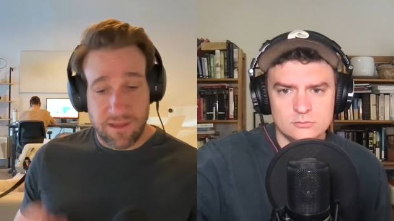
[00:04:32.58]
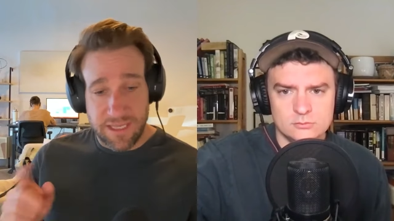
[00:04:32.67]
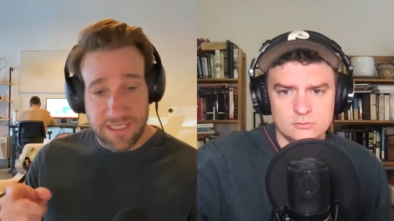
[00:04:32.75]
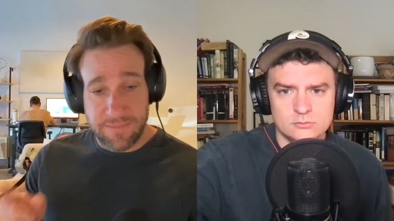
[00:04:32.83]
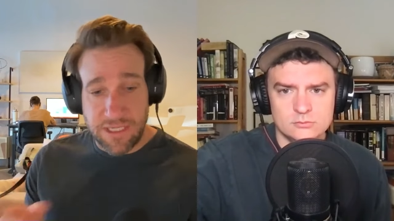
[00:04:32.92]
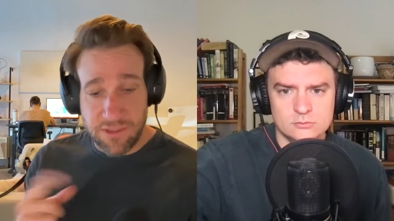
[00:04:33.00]
Speaker 1: this
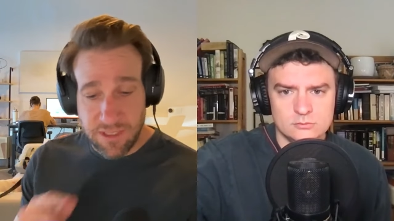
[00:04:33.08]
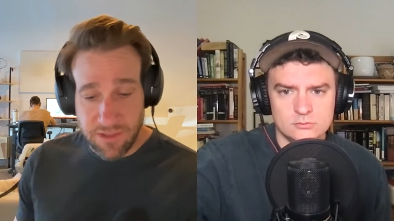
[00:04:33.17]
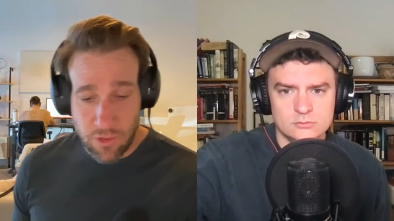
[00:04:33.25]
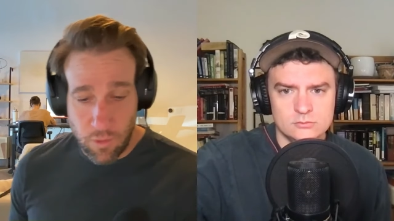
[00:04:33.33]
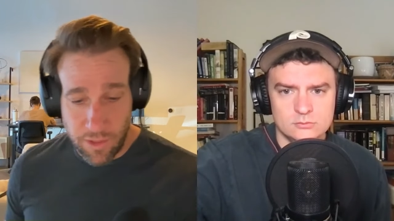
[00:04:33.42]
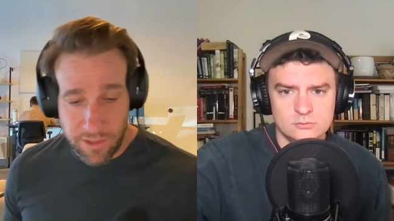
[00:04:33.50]
metric and the
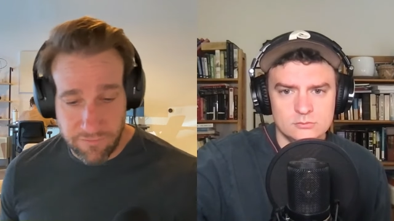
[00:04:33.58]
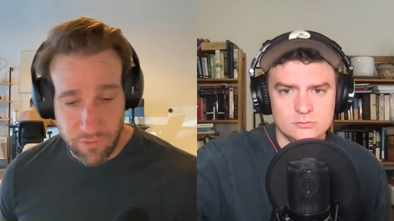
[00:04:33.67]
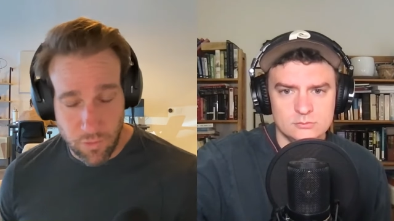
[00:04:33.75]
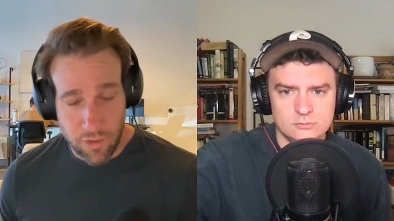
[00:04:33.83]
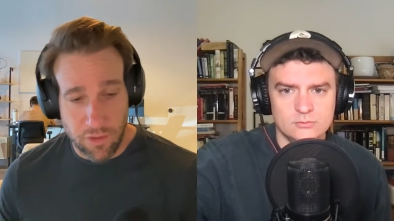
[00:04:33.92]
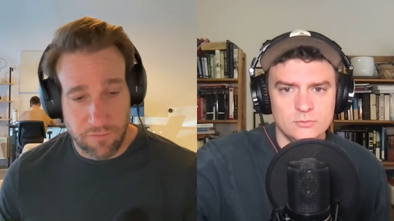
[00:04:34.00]
quality of the
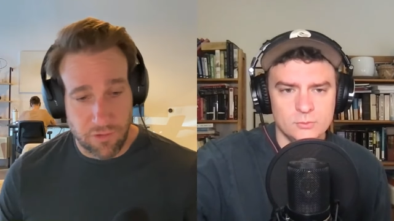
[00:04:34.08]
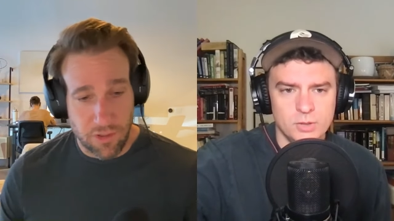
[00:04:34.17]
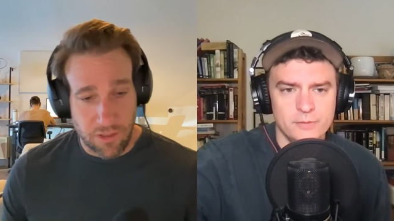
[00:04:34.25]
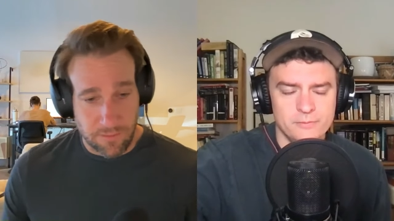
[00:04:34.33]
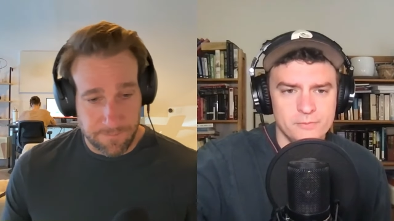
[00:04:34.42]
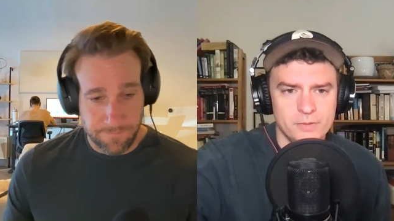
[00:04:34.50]
work overall.
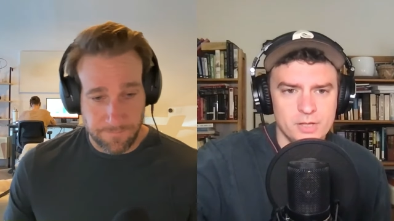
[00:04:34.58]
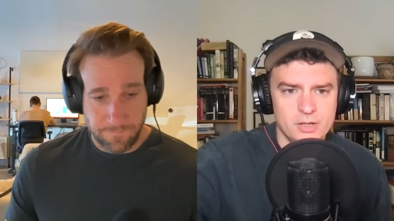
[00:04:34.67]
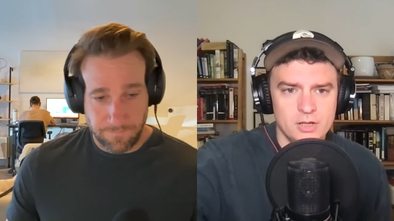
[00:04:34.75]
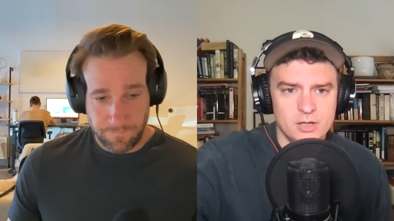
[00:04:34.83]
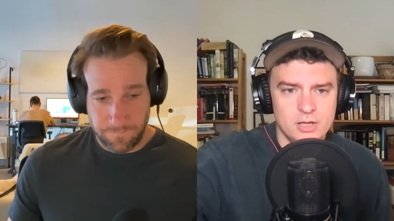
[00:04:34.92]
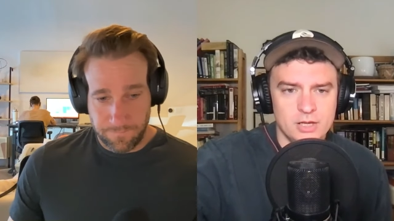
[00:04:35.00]
Right.
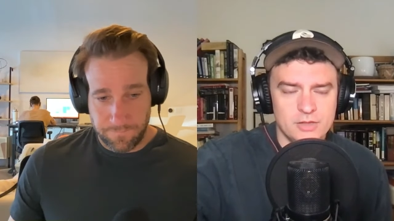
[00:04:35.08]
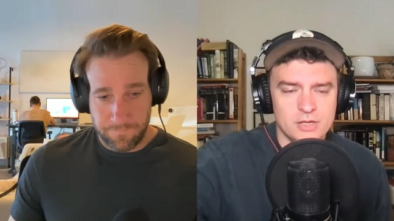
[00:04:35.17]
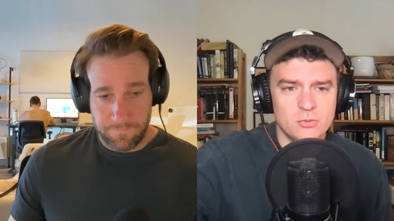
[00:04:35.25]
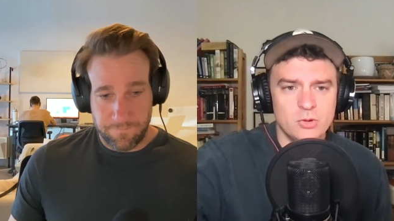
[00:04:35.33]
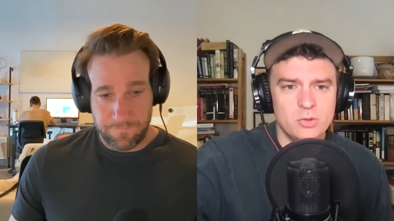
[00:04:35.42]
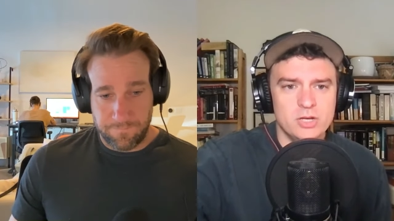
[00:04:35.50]
Speaker 2: And I
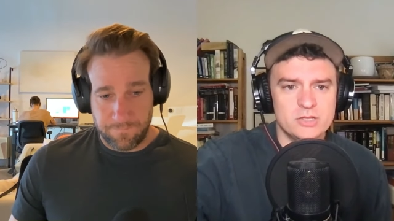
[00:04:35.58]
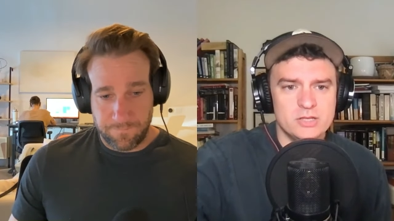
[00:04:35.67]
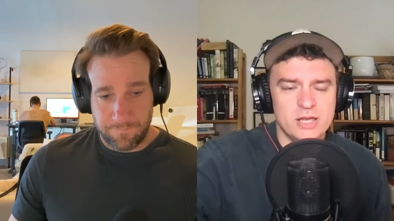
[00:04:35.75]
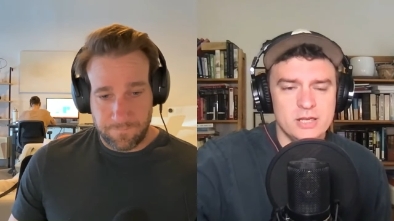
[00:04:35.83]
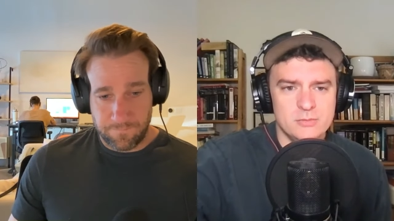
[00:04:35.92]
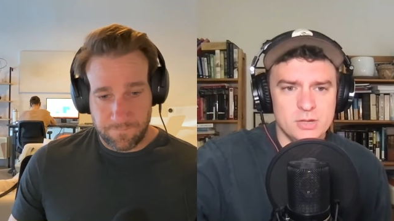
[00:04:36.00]
think one way to
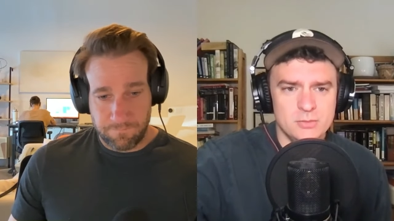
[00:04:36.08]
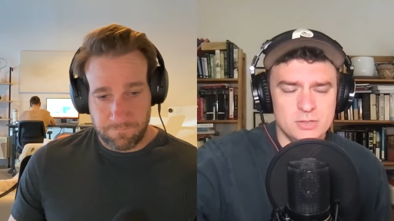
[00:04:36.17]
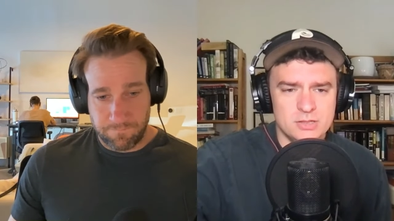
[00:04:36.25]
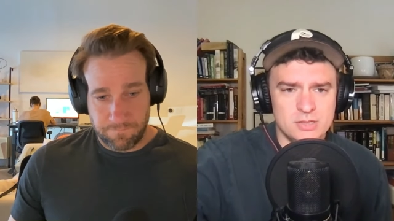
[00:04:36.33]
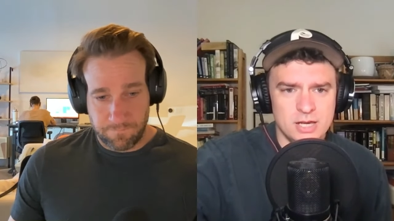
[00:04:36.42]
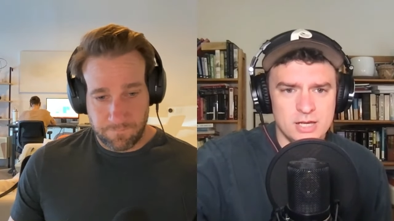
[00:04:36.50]
say it maybe
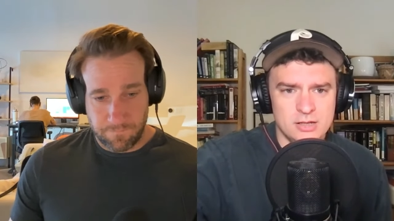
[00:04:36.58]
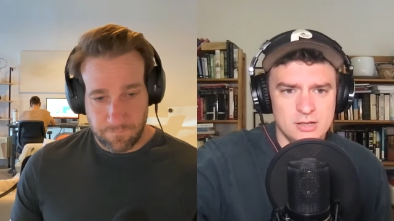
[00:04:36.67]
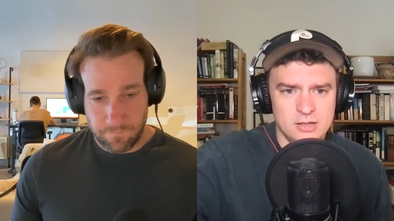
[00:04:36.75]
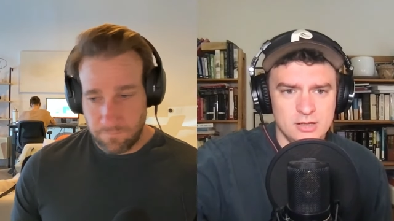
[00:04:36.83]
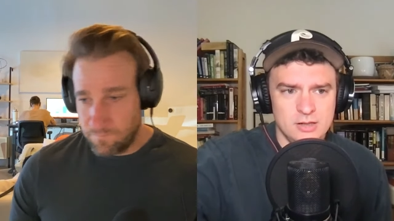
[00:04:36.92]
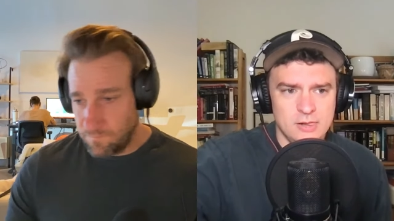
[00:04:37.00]
is that
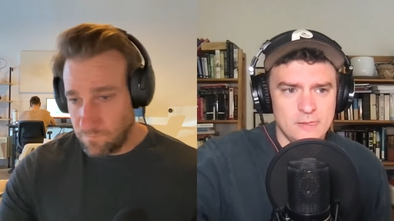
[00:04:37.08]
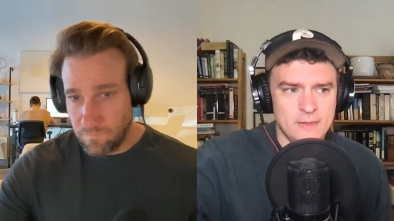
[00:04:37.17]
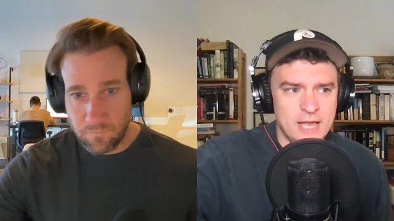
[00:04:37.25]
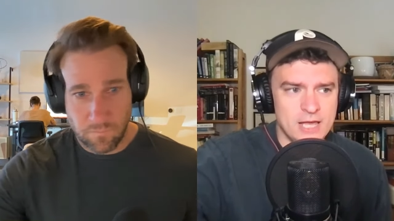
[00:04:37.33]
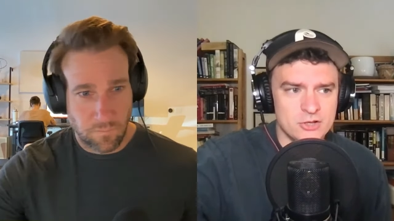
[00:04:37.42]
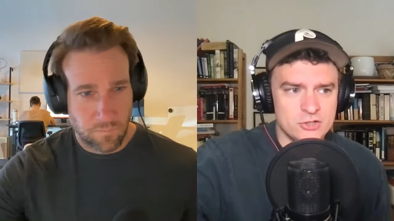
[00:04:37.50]

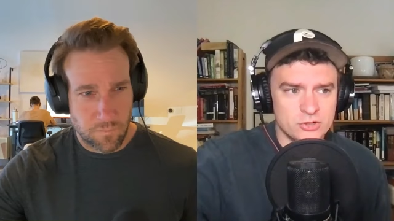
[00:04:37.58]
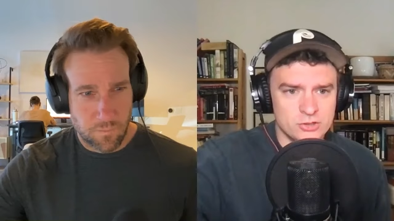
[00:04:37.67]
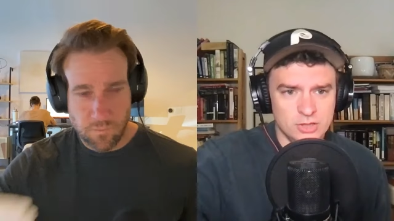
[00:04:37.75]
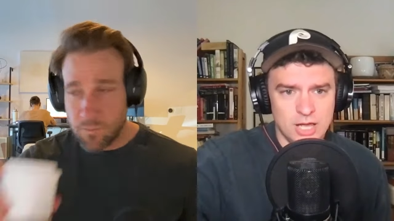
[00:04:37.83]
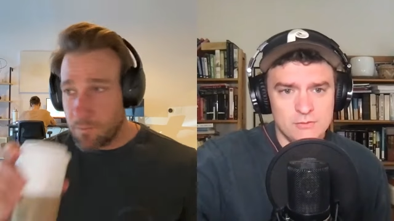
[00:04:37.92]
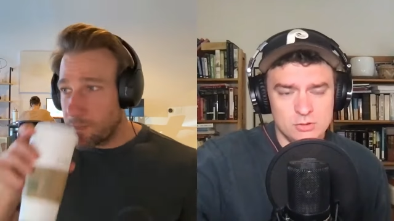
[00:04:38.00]
at a
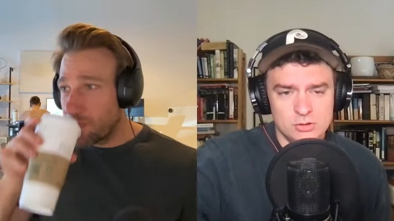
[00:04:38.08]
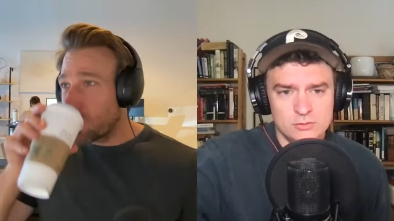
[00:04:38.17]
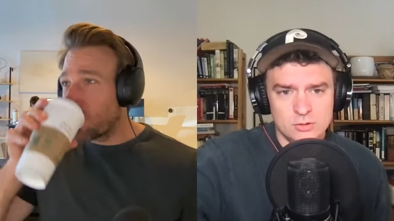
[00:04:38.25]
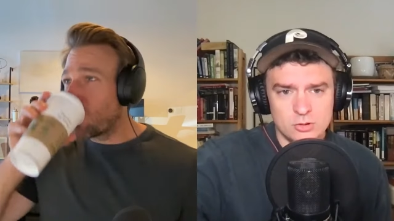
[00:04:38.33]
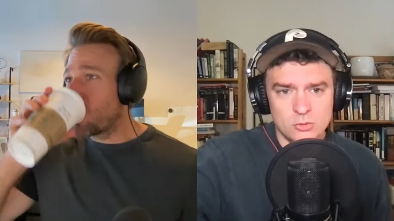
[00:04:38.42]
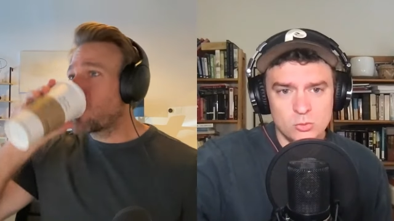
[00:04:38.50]
certain
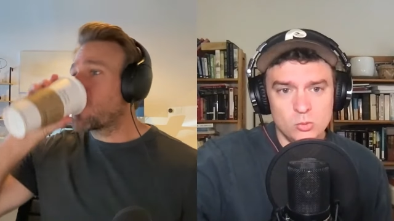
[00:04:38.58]
level, or